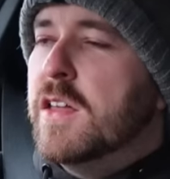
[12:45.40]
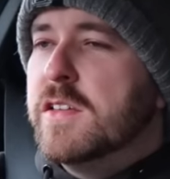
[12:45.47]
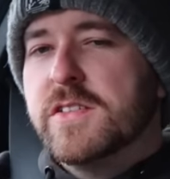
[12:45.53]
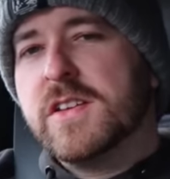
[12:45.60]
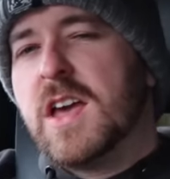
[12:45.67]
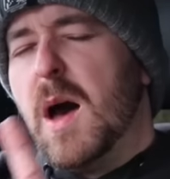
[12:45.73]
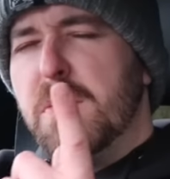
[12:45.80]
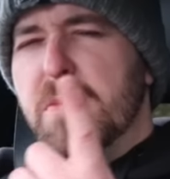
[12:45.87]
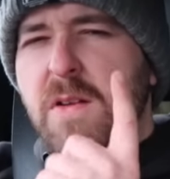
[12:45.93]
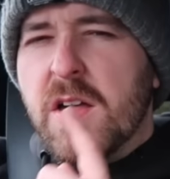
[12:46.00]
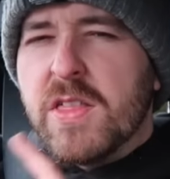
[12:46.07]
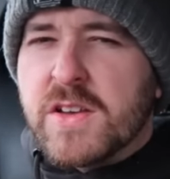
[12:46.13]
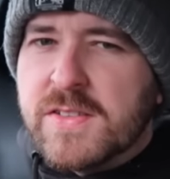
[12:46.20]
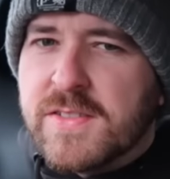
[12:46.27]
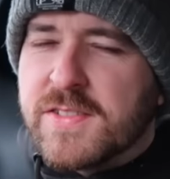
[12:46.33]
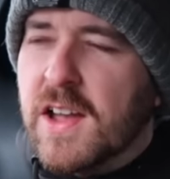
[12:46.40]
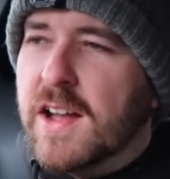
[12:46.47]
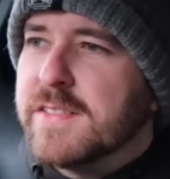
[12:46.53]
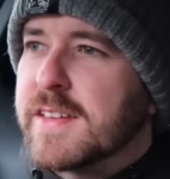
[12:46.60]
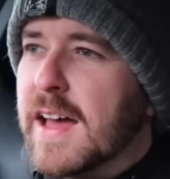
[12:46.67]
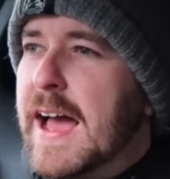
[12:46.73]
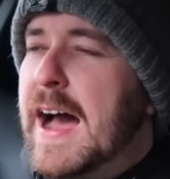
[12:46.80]
There's a couple of other
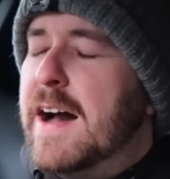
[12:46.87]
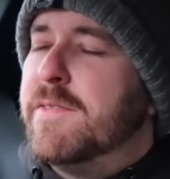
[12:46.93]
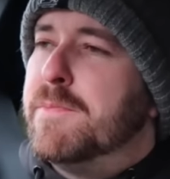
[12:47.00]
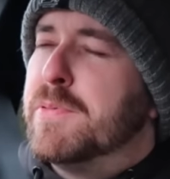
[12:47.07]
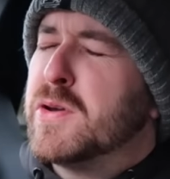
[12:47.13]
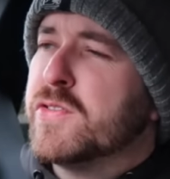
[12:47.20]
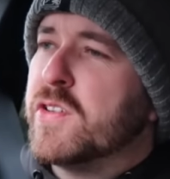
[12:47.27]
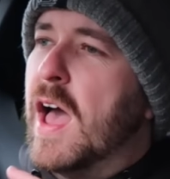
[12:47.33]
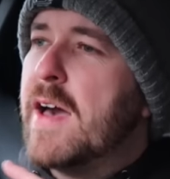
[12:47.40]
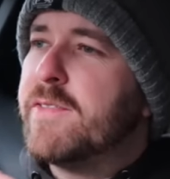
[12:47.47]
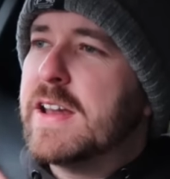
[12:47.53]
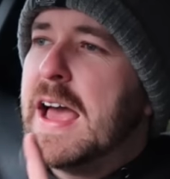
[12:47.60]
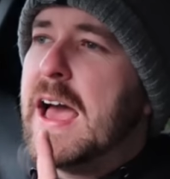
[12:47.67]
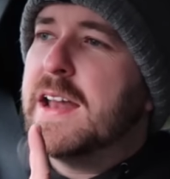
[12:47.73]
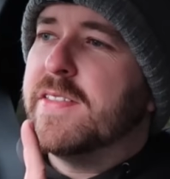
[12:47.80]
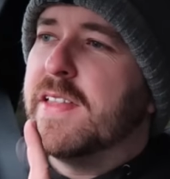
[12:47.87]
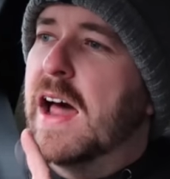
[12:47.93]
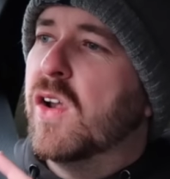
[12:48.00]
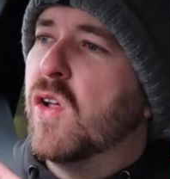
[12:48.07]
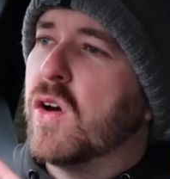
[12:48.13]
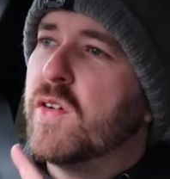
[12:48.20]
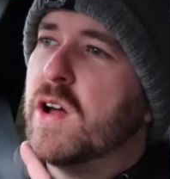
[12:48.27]
concerns I have, because I haven't had it
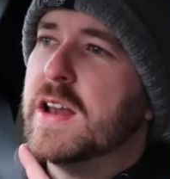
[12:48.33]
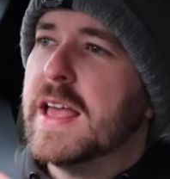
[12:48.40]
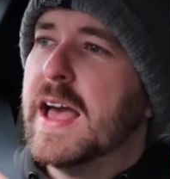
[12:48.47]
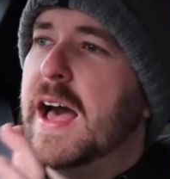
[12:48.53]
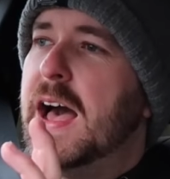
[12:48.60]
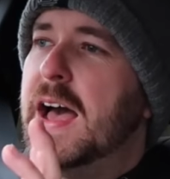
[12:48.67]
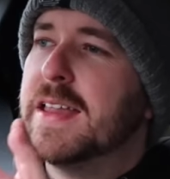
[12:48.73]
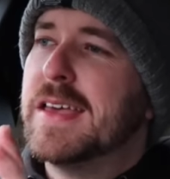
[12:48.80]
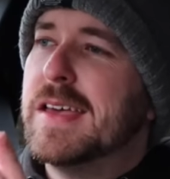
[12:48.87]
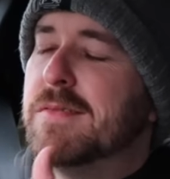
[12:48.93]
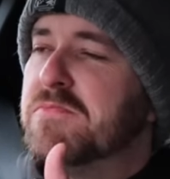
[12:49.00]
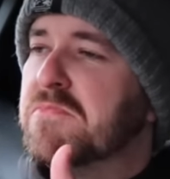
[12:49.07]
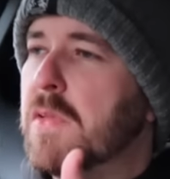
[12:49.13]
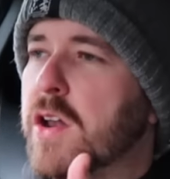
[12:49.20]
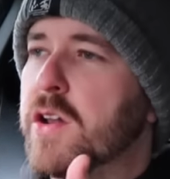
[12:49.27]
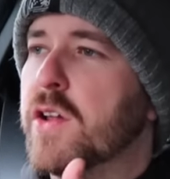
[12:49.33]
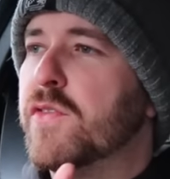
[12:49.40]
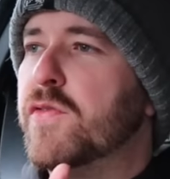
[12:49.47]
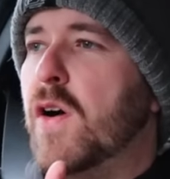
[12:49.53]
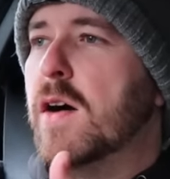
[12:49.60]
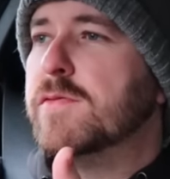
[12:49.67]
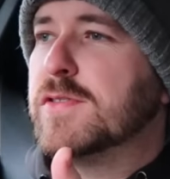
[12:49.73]
that long. I've only had it, I don't know,
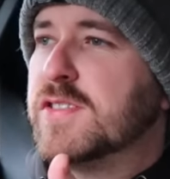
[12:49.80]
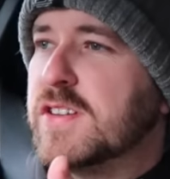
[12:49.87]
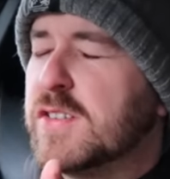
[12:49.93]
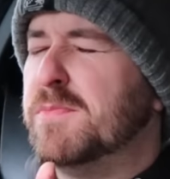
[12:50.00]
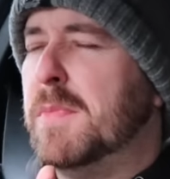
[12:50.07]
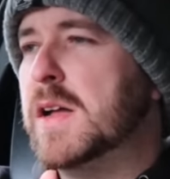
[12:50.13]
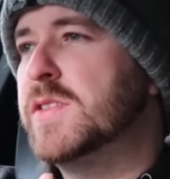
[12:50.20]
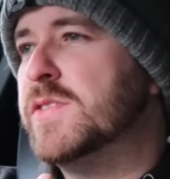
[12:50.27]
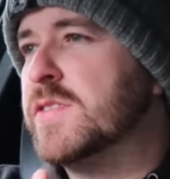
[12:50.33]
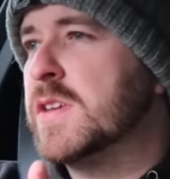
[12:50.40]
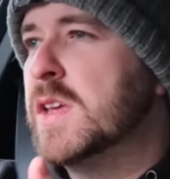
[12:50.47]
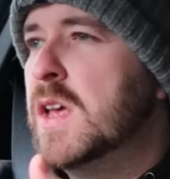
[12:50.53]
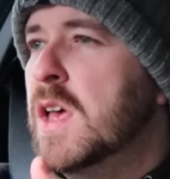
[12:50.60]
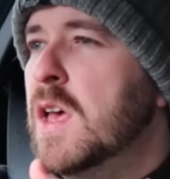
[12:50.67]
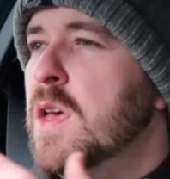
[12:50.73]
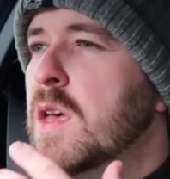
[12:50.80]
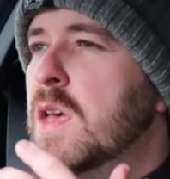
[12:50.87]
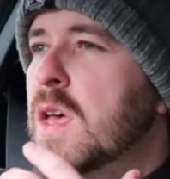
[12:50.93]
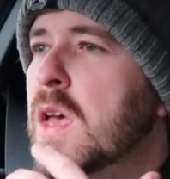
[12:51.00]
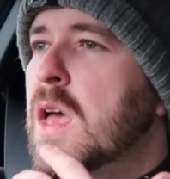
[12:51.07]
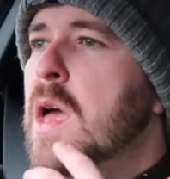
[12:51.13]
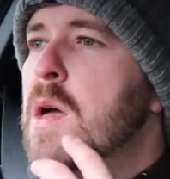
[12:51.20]
5 or 6 months.
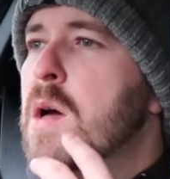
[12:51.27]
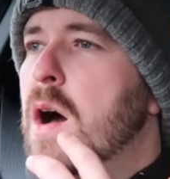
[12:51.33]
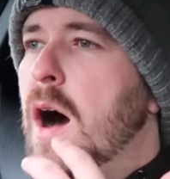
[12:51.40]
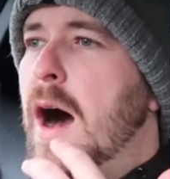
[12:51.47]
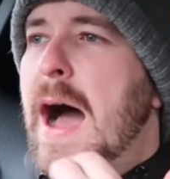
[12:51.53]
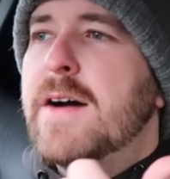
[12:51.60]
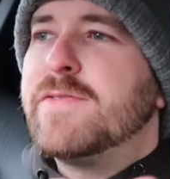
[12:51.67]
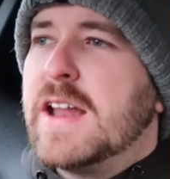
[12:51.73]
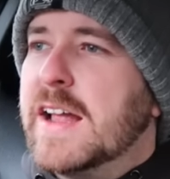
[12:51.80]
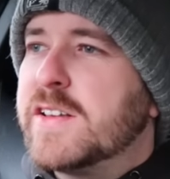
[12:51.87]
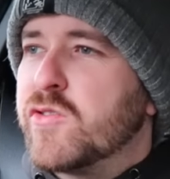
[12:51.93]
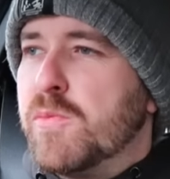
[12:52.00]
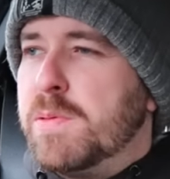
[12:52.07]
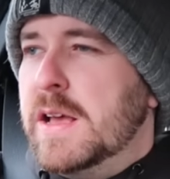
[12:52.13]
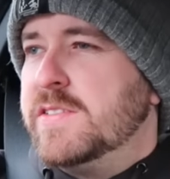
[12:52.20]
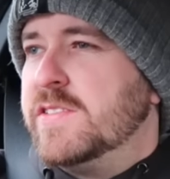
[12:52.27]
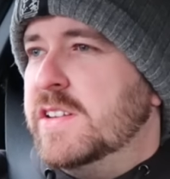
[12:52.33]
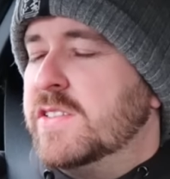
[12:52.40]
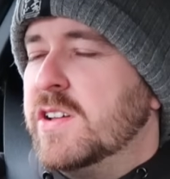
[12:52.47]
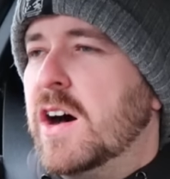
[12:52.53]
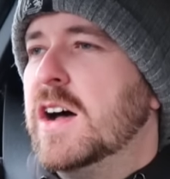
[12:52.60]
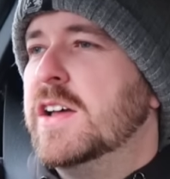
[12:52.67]
I haven't had to replace
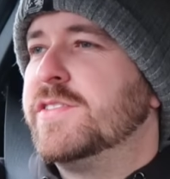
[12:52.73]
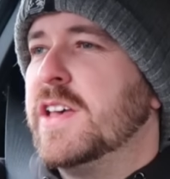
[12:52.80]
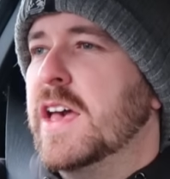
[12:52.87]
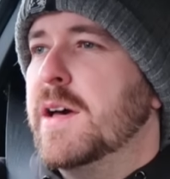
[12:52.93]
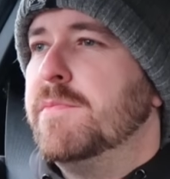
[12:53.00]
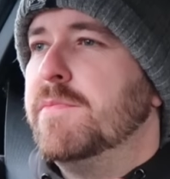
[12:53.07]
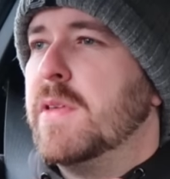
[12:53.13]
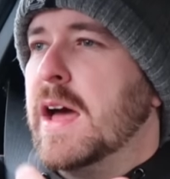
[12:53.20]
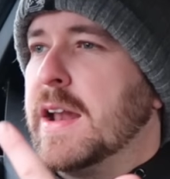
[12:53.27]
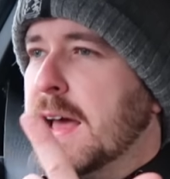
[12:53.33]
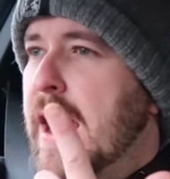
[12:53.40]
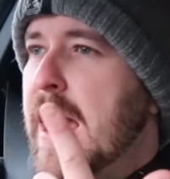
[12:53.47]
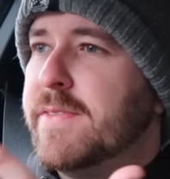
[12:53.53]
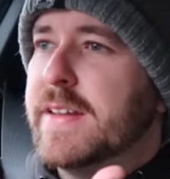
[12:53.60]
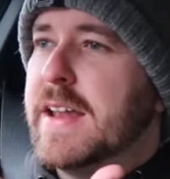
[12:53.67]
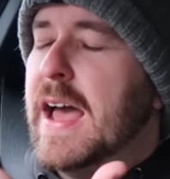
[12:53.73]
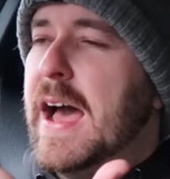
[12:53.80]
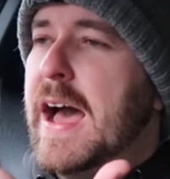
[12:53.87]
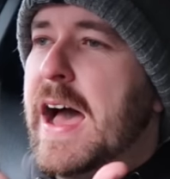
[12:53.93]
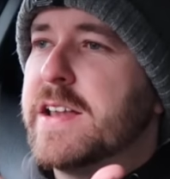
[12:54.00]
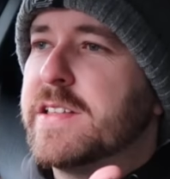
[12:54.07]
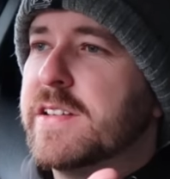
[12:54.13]
any tires yet, and I haven't
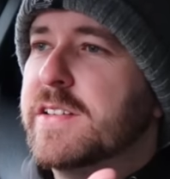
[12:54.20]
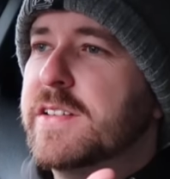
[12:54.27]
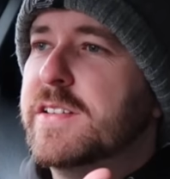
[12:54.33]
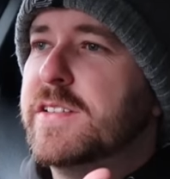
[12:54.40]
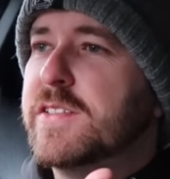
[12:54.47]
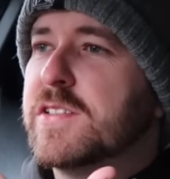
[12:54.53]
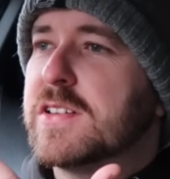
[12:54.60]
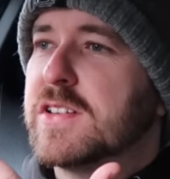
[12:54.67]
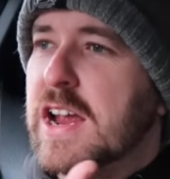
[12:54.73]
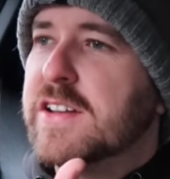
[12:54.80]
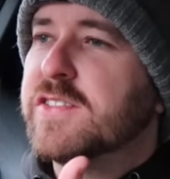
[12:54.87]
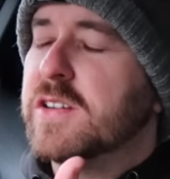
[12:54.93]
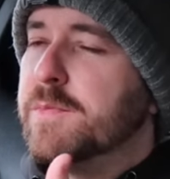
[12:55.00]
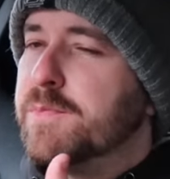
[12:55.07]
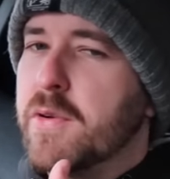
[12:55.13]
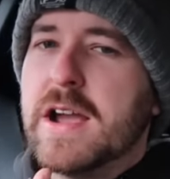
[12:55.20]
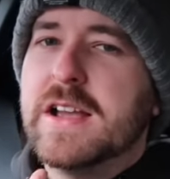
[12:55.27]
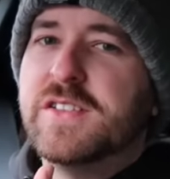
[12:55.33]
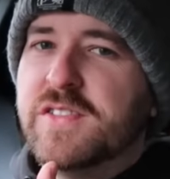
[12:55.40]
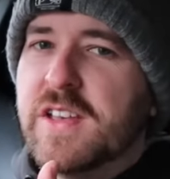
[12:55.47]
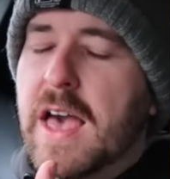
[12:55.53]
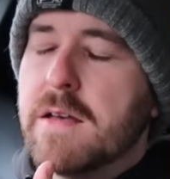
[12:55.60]
had to change any
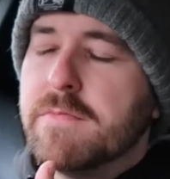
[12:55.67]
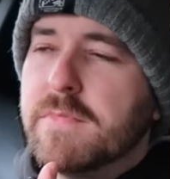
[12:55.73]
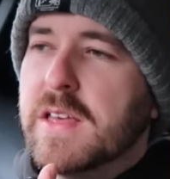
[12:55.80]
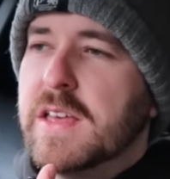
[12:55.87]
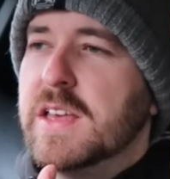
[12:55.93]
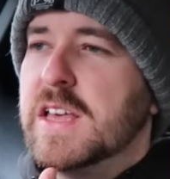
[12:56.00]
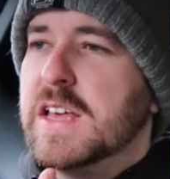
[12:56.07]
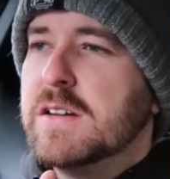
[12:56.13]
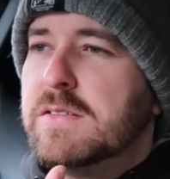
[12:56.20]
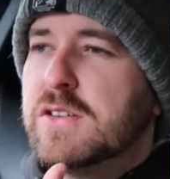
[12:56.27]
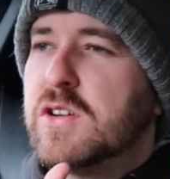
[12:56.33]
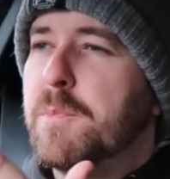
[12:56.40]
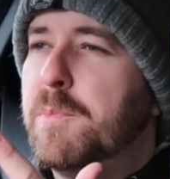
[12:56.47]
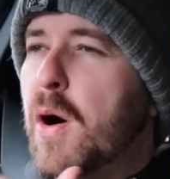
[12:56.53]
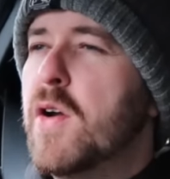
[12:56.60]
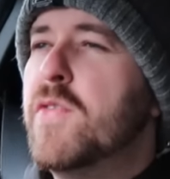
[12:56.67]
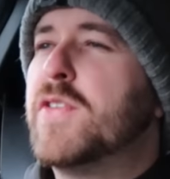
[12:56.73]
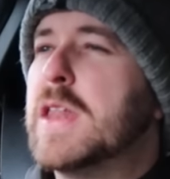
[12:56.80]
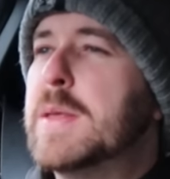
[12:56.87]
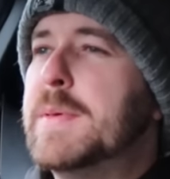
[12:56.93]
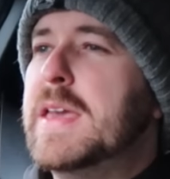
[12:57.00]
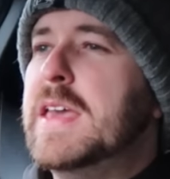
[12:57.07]
brakes yet, which are both
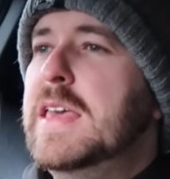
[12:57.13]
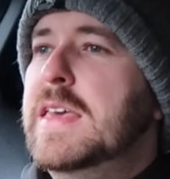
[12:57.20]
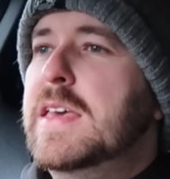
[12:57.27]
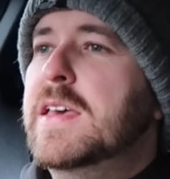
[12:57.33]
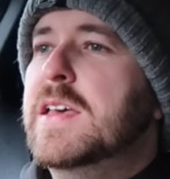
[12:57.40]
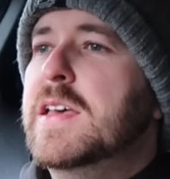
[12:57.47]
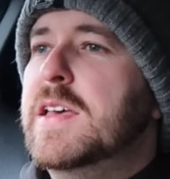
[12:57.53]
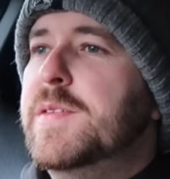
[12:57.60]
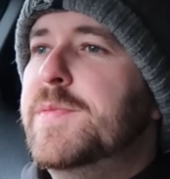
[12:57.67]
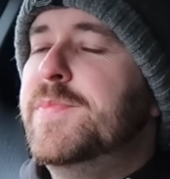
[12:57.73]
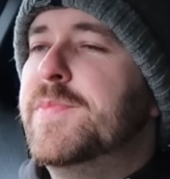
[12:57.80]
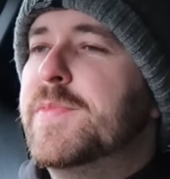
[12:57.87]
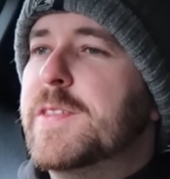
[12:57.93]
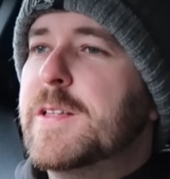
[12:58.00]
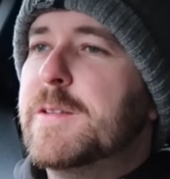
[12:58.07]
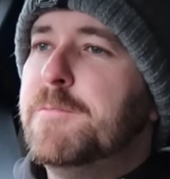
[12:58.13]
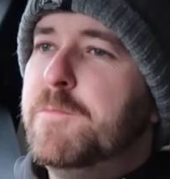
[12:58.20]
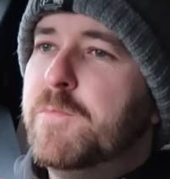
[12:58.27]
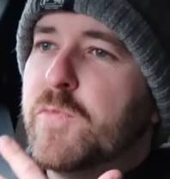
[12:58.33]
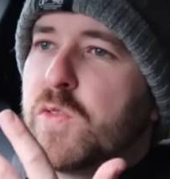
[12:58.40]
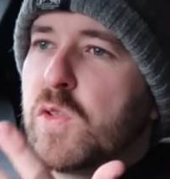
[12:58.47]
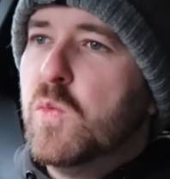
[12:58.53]
going to be,
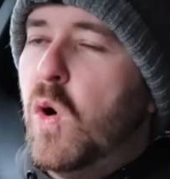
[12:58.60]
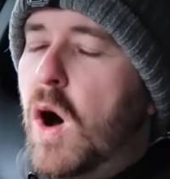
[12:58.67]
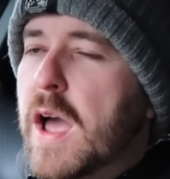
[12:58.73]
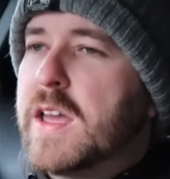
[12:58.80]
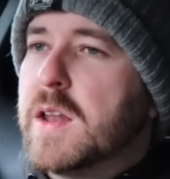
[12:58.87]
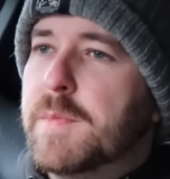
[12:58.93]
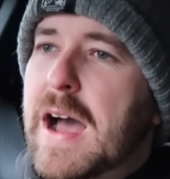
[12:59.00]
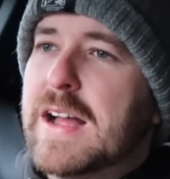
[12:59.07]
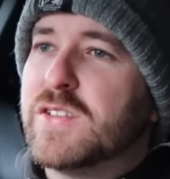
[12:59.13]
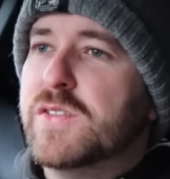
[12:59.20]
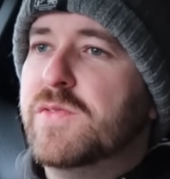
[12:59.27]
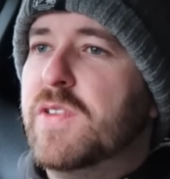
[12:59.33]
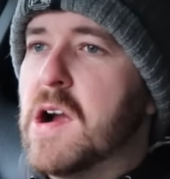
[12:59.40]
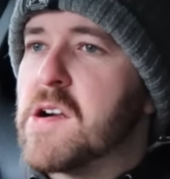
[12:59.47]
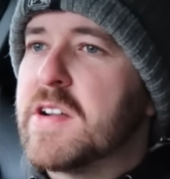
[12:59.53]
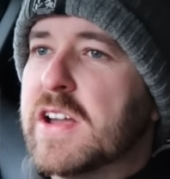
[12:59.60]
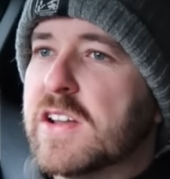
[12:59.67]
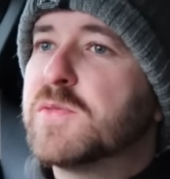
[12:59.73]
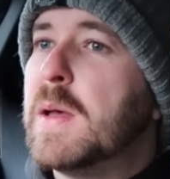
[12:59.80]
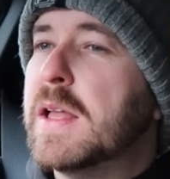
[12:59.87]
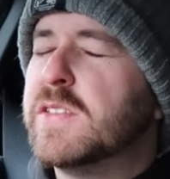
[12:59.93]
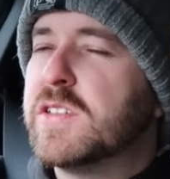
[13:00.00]
what I can imagine, very
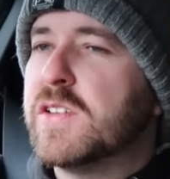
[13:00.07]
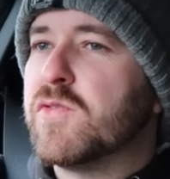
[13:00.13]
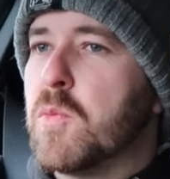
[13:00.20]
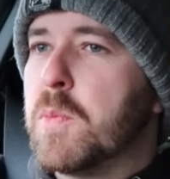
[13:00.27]
expensive